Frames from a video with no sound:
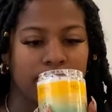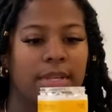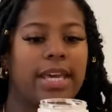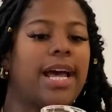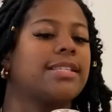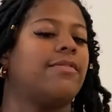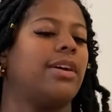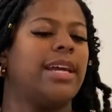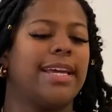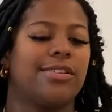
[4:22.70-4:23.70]
It has a
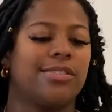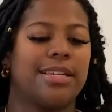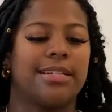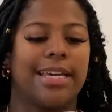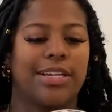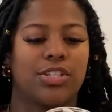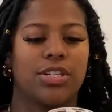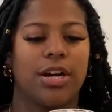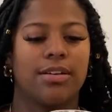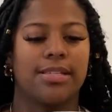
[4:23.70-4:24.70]
very interesting texture,
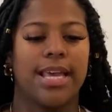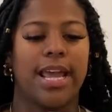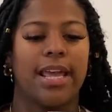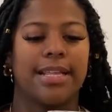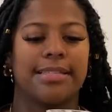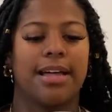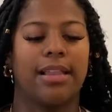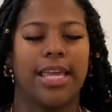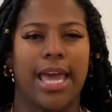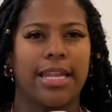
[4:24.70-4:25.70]
I'll say. It's not
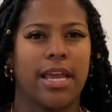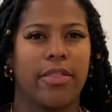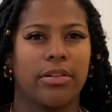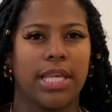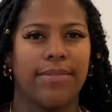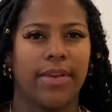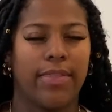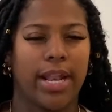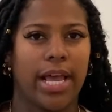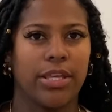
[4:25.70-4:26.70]
like any other leave-in
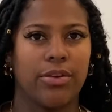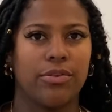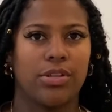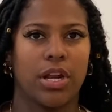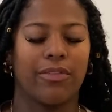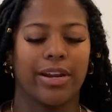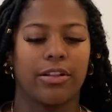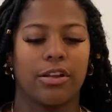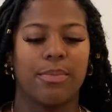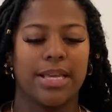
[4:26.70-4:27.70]
that I use on a
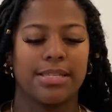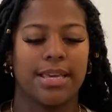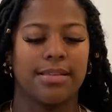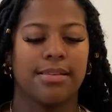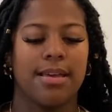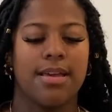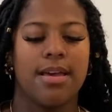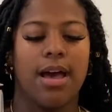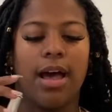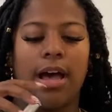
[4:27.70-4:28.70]
regular basis.
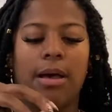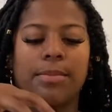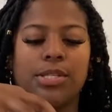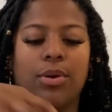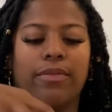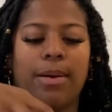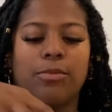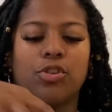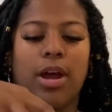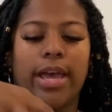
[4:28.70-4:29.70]
So if I'm
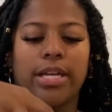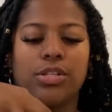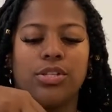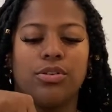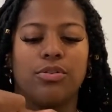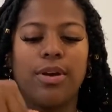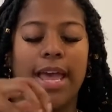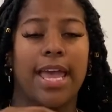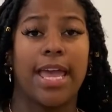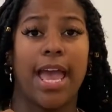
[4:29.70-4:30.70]
trying to
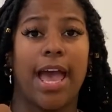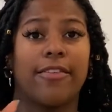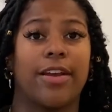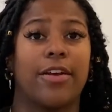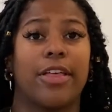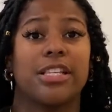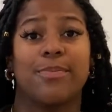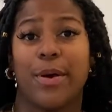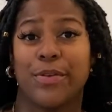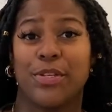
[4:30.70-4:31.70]
have hair that
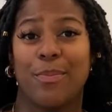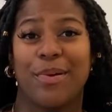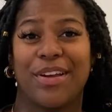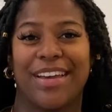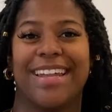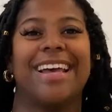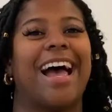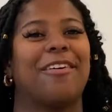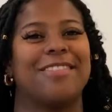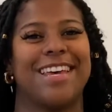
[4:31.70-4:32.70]
smells super good,
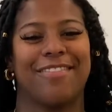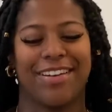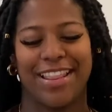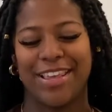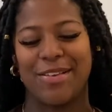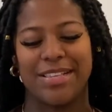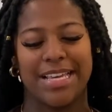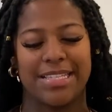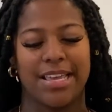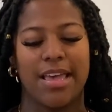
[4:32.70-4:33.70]
I will definitely use
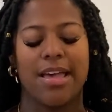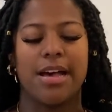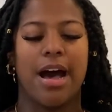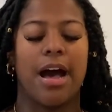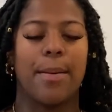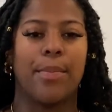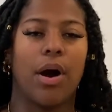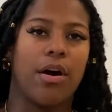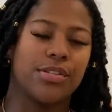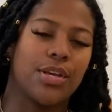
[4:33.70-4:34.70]
this. But
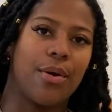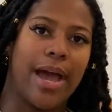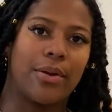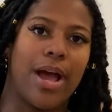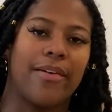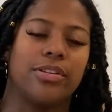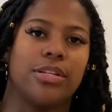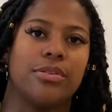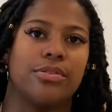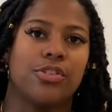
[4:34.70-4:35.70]
also I don't have to
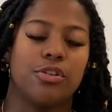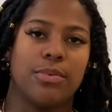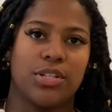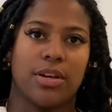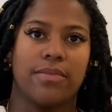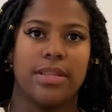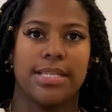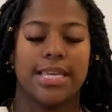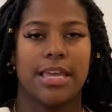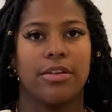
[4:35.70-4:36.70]
use too much of
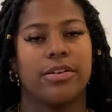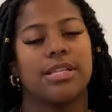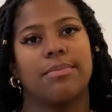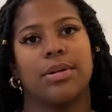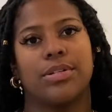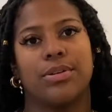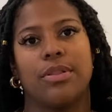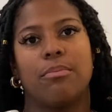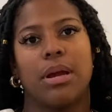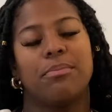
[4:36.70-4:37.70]
this either, similar to the
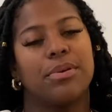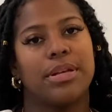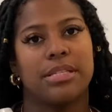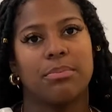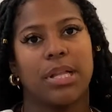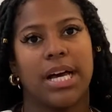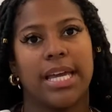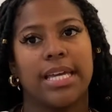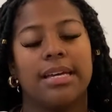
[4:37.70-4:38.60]
Bread Beauty Supply.